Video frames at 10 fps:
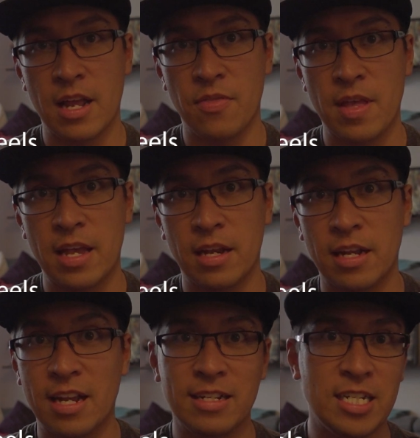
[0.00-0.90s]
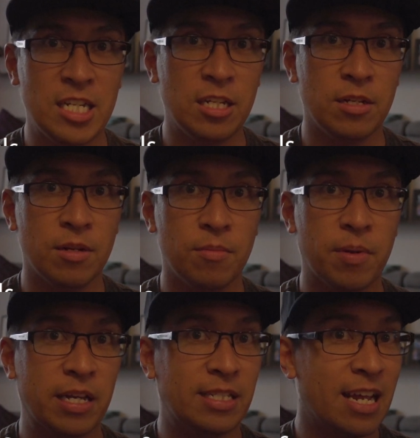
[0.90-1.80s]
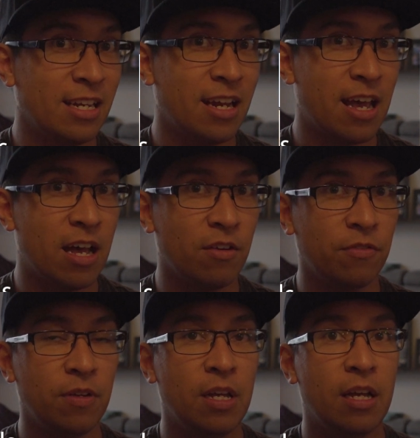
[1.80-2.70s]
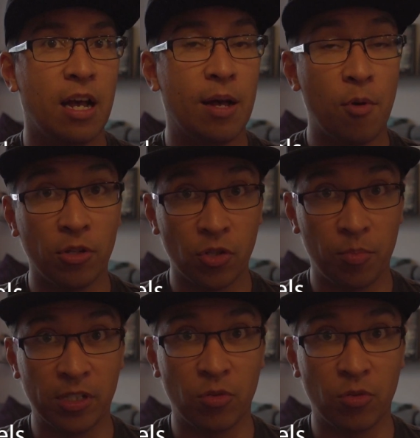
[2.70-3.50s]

and then a 19 by 10.5 also plus